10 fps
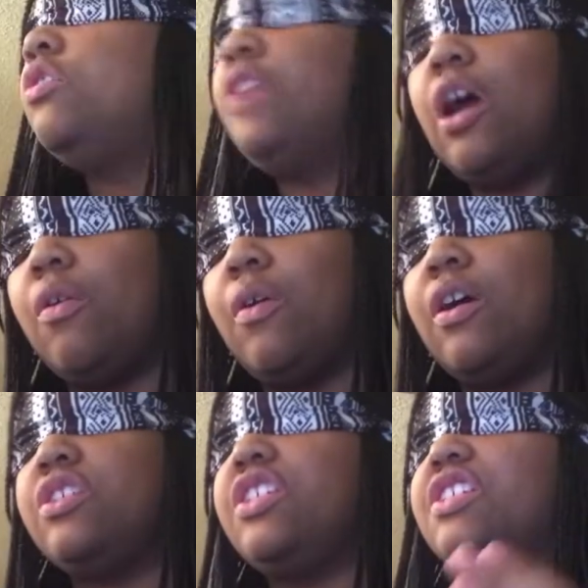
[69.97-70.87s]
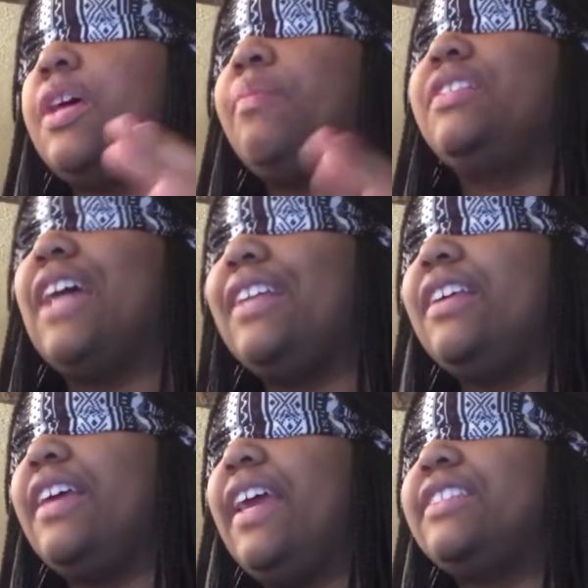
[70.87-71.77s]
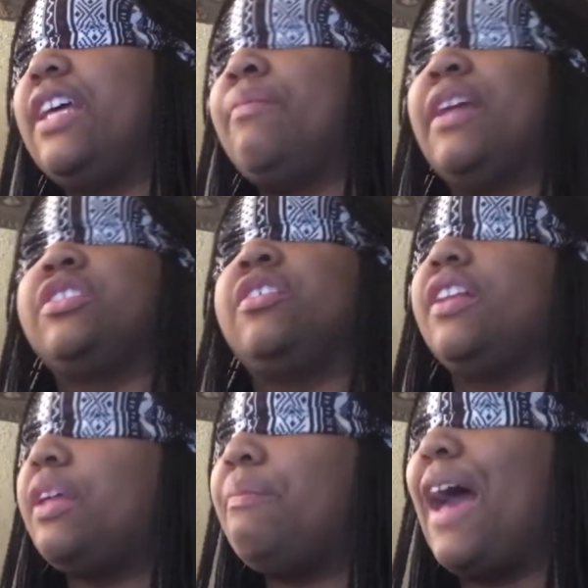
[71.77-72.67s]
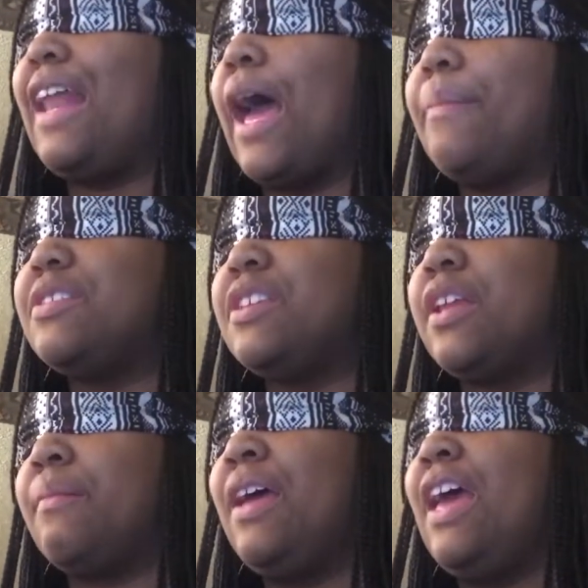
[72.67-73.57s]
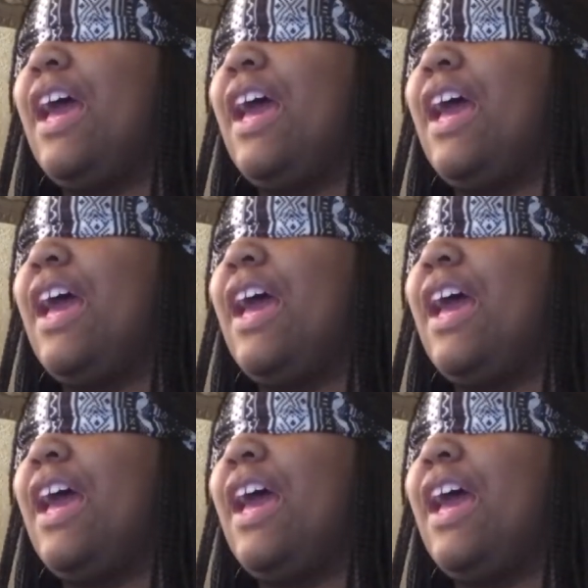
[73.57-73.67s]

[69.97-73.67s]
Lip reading: No. She said protect the kids and make sure nothing bad happens to them.